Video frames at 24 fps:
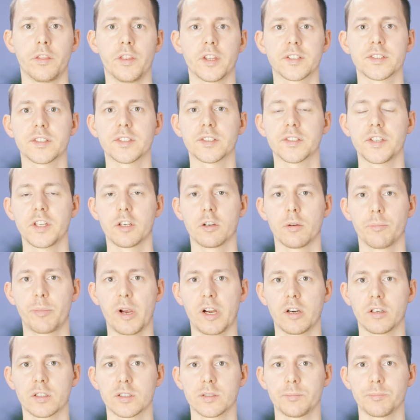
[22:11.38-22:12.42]
This is the
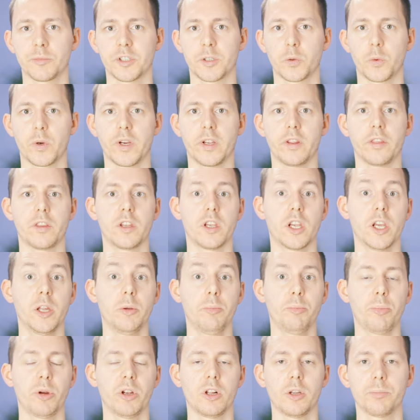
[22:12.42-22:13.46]
comparison between the
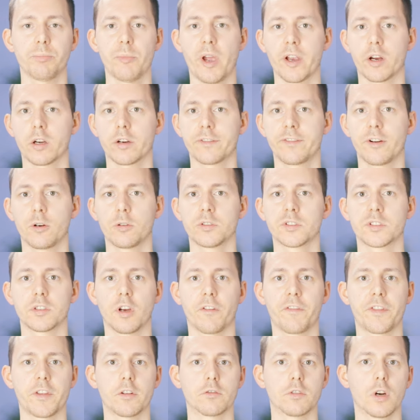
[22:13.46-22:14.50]
inbuilt microphones
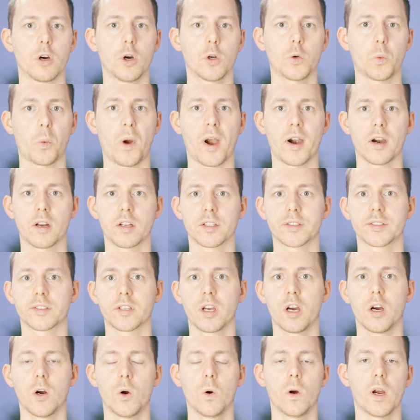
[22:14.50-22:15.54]
of the Rode Wireless
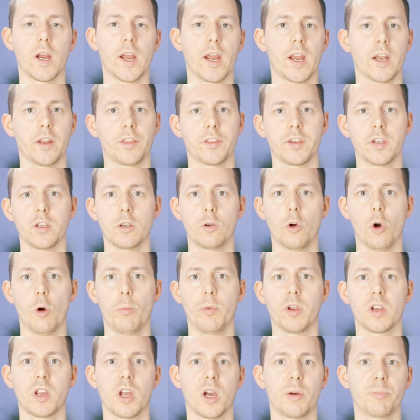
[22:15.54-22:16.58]
Go and the
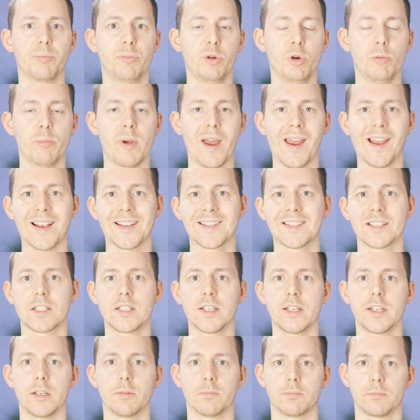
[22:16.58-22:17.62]
Comica Boom
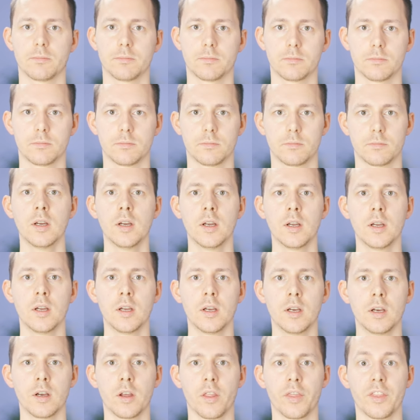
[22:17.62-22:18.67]
XD.
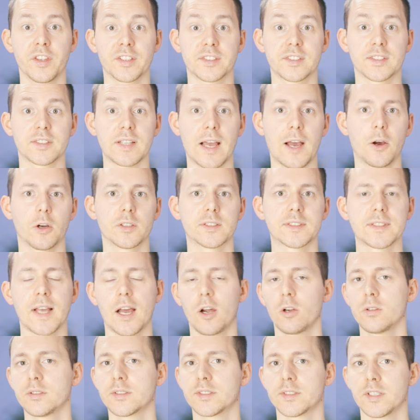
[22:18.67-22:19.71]
This is how it
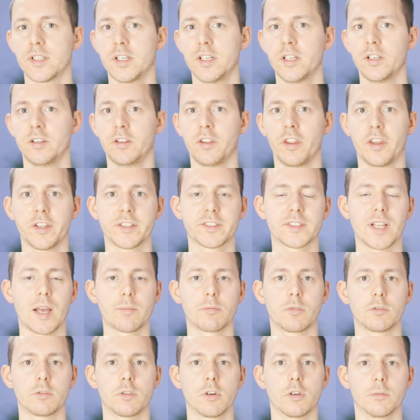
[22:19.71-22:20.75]
sounds in this
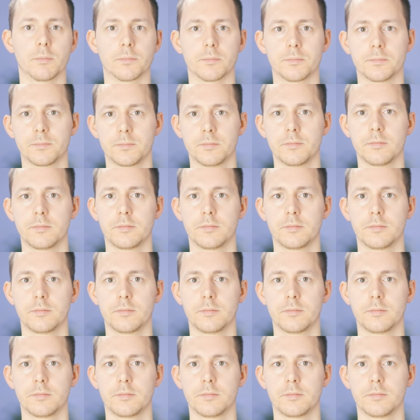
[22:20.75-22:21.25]
type of room.